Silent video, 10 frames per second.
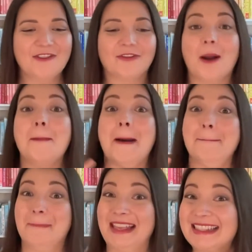
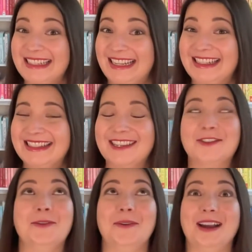from business
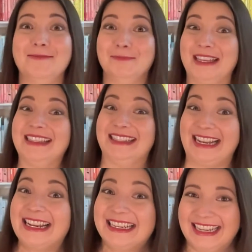to
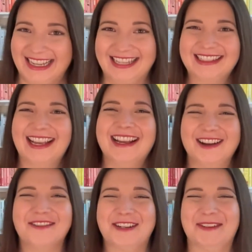busyness,
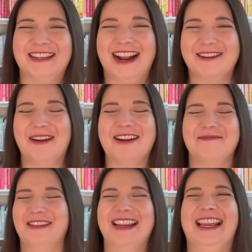which we'll talk about
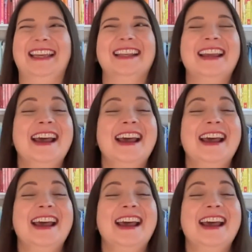in a minute.